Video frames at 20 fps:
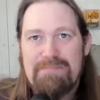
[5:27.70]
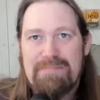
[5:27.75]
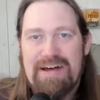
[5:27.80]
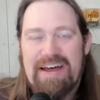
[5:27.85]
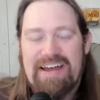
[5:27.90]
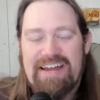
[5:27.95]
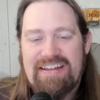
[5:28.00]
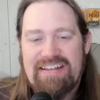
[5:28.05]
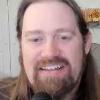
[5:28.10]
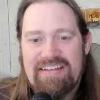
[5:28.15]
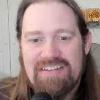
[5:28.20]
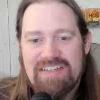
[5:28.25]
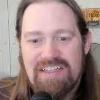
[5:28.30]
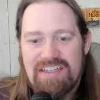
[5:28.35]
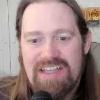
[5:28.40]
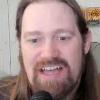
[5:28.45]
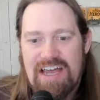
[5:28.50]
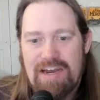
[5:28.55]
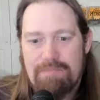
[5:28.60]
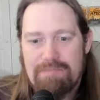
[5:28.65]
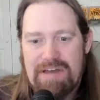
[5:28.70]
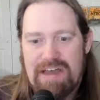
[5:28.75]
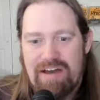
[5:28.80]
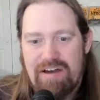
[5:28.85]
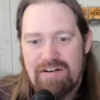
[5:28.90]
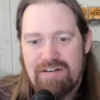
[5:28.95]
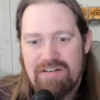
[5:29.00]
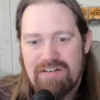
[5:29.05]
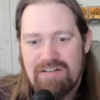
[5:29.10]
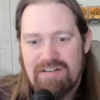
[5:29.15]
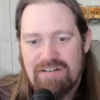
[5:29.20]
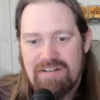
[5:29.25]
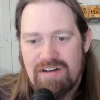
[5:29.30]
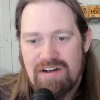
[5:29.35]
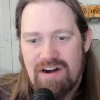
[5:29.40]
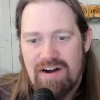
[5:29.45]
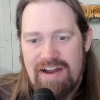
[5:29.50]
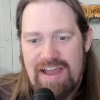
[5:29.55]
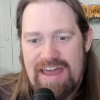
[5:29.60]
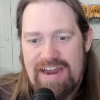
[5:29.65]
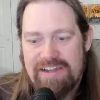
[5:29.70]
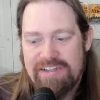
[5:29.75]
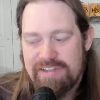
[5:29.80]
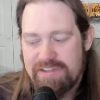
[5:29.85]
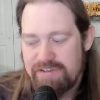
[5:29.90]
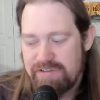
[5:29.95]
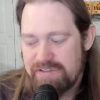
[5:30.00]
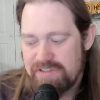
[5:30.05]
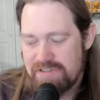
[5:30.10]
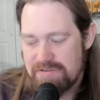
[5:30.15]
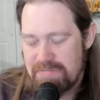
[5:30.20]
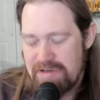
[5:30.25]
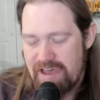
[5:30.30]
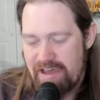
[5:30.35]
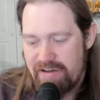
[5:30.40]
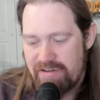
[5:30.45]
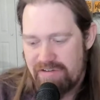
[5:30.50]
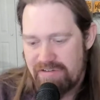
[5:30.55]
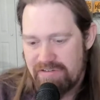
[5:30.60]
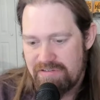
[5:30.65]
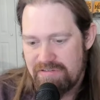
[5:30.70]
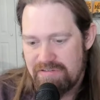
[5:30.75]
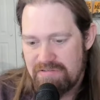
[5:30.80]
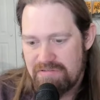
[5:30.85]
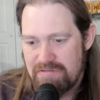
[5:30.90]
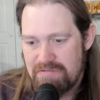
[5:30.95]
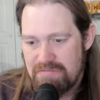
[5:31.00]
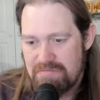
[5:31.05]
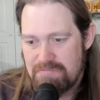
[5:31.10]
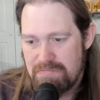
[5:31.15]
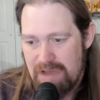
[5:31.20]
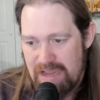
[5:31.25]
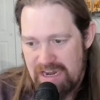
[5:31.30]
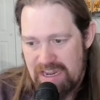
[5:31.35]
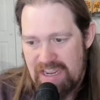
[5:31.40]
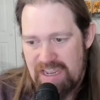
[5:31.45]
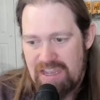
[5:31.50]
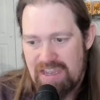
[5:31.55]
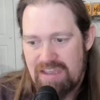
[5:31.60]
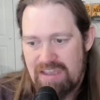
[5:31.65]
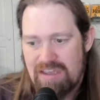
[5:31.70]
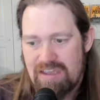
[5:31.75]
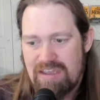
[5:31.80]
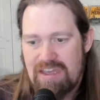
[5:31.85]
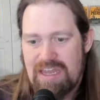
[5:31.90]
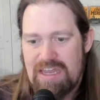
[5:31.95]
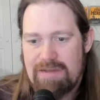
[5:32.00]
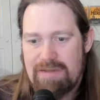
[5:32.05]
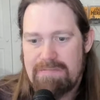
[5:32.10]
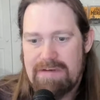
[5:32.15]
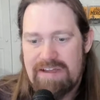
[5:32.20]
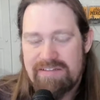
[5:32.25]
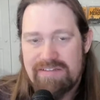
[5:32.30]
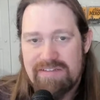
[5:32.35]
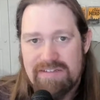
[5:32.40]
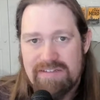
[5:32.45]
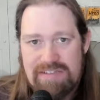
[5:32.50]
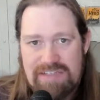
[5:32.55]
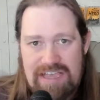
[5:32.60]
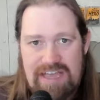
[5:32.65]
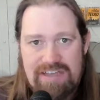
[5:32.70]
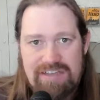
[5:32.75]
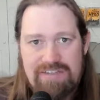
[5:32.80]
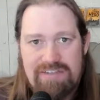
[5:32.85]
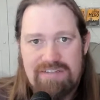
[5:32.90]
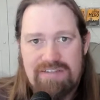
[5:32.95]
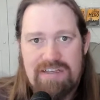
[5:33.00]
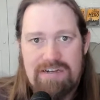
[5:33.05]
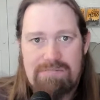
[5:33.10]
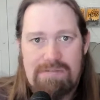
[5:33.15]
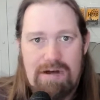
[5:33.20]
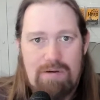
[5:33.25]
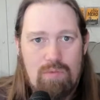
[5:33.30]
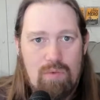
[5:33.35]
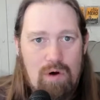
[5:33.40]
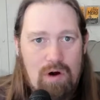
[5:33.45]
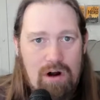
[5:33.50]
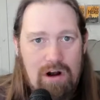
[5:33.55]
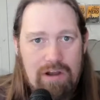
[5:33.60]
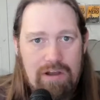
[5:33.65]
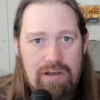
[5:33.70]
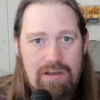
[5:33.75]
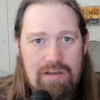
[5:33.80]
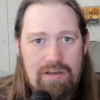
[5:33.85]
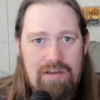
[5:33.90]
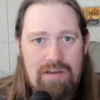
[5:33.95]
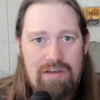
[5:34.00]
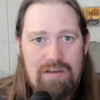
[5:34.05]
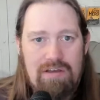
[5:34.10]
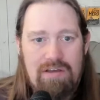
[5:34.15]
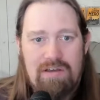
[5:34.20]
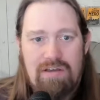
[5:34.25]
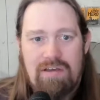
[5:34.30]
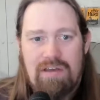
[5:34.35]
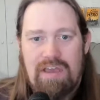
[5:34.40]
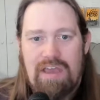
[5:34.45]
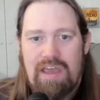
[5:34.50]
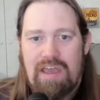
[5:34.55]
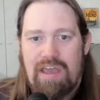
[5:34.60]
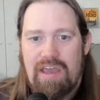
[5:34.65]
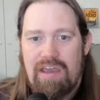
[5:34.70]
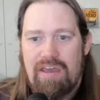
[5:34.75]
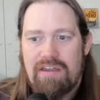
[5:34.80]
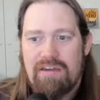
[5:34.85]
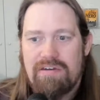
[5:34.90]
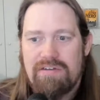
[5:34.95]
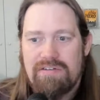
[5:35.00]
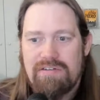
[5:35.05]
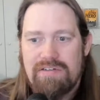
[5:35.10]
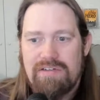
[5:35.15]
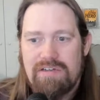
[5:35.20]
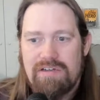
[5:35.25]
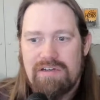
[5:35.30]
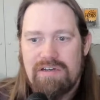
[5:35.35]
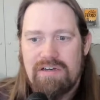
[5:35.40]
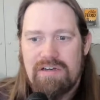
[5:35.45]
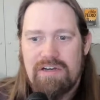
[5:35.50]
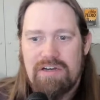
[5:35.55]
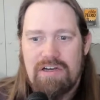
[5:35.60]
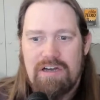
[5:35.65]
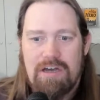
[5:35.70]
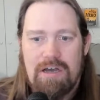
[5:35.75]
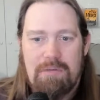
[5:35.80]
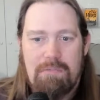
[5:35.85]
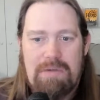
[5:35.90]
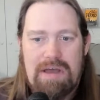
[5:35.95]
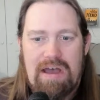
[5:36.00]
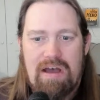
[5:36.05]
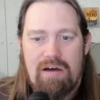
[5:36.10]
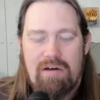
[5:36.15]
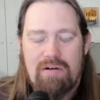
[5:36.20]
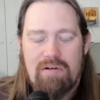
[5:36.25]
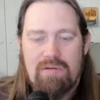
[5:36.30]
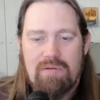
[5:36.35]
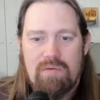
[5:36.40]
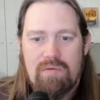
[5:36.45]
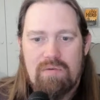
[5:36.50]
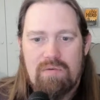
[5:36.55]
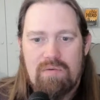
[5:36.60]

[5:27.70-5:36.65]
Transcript: But there's a lot about our attitudes about money and about success and about work and about